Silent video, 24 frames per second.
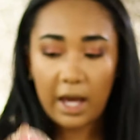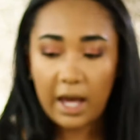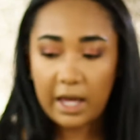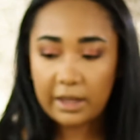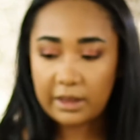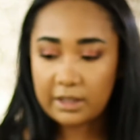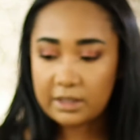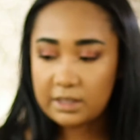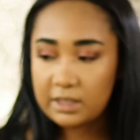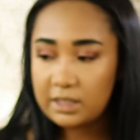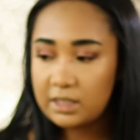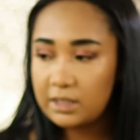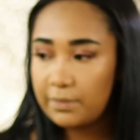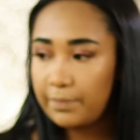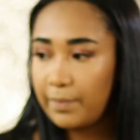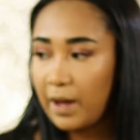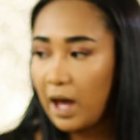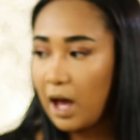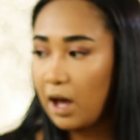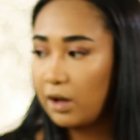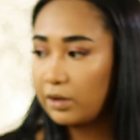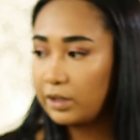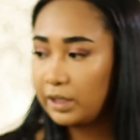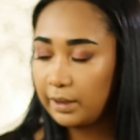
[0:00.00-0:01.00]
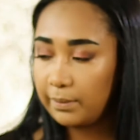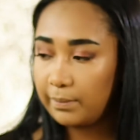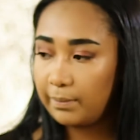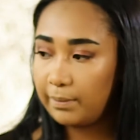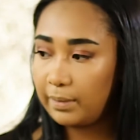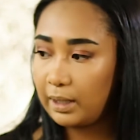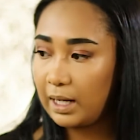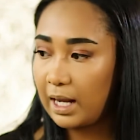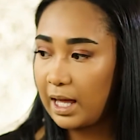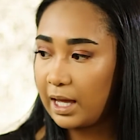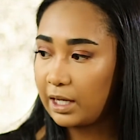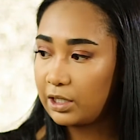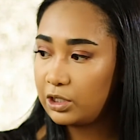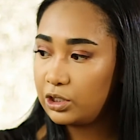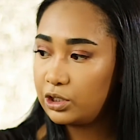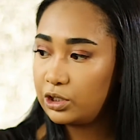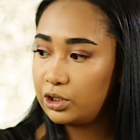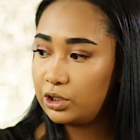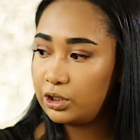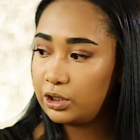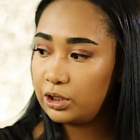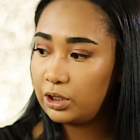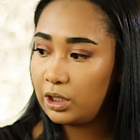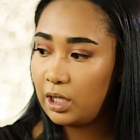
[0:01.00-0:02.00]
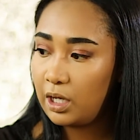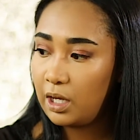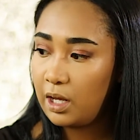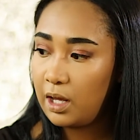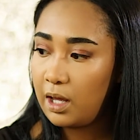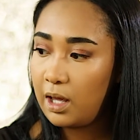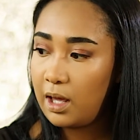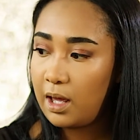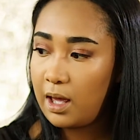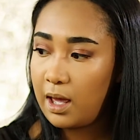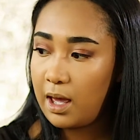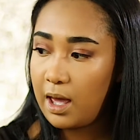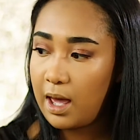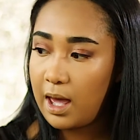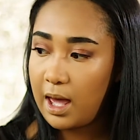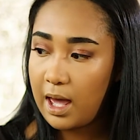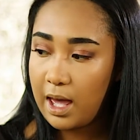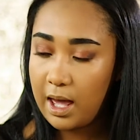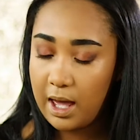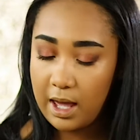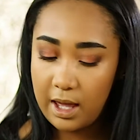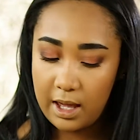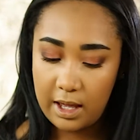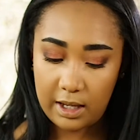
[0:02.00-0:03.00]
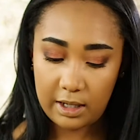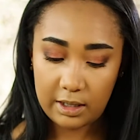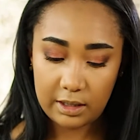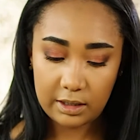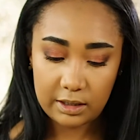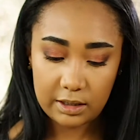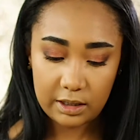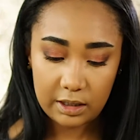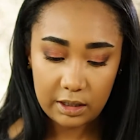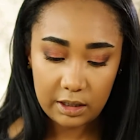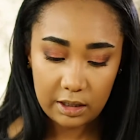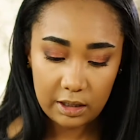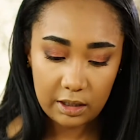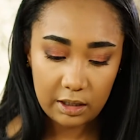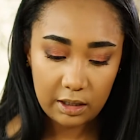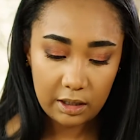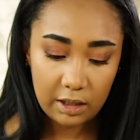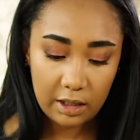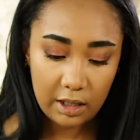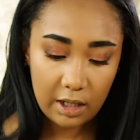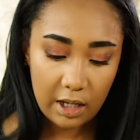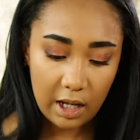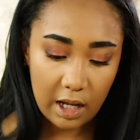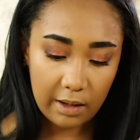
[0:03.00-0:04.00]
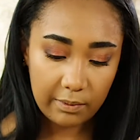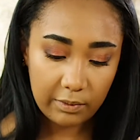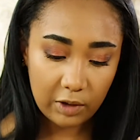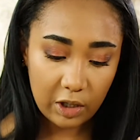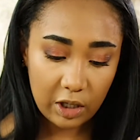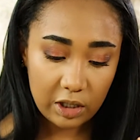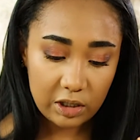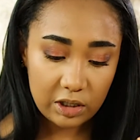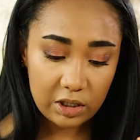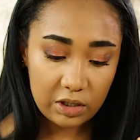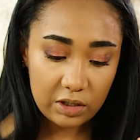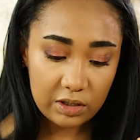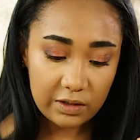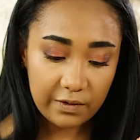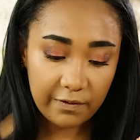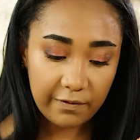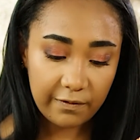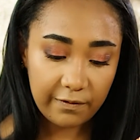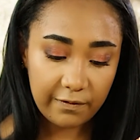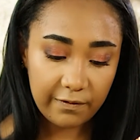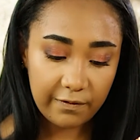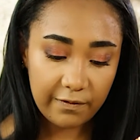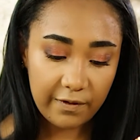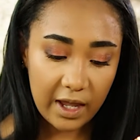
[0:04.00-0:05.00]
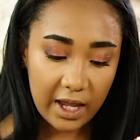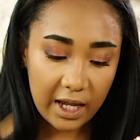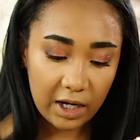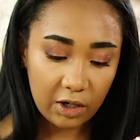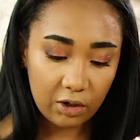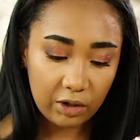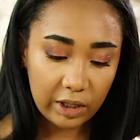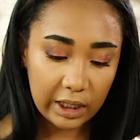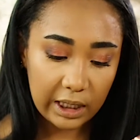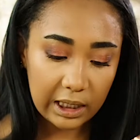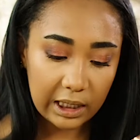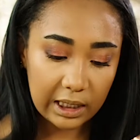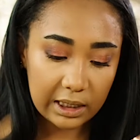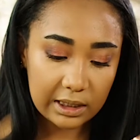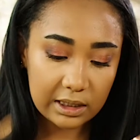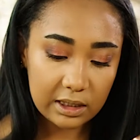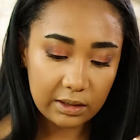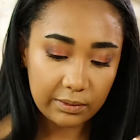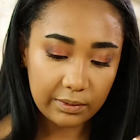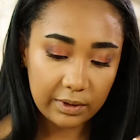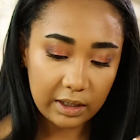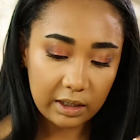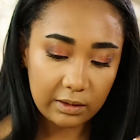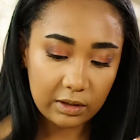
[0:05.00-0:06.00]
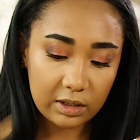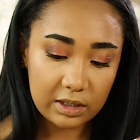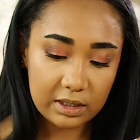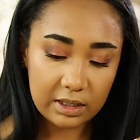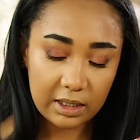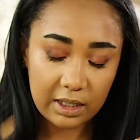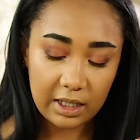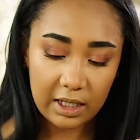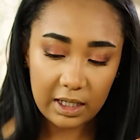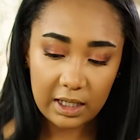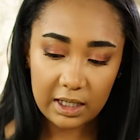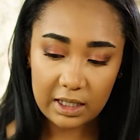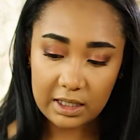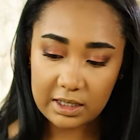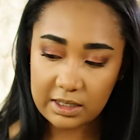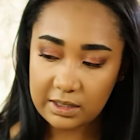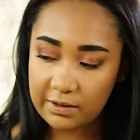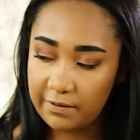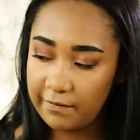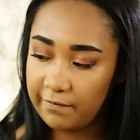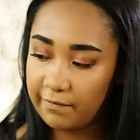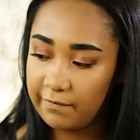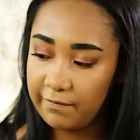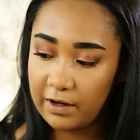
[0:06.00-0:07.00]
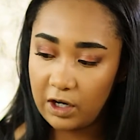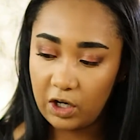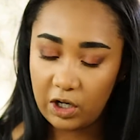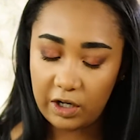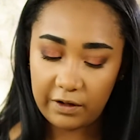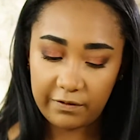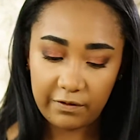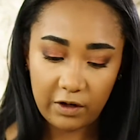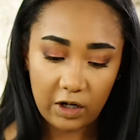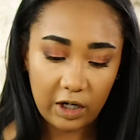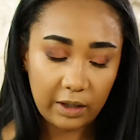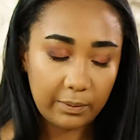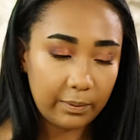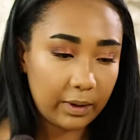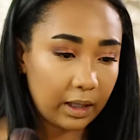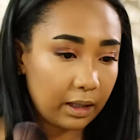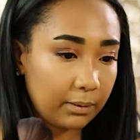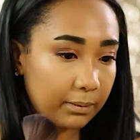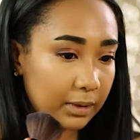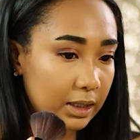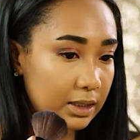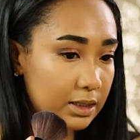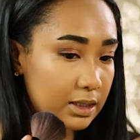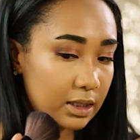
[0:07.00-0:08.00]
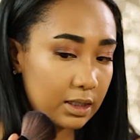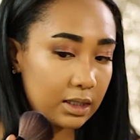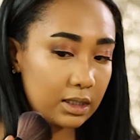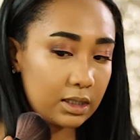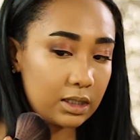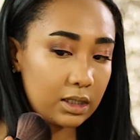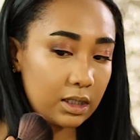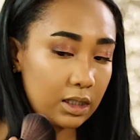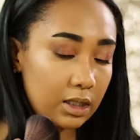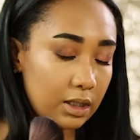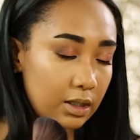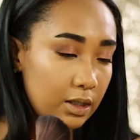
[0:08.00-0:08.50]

and this is a powder blush, and I'm going to use a very little bit because it is very, very pigmented.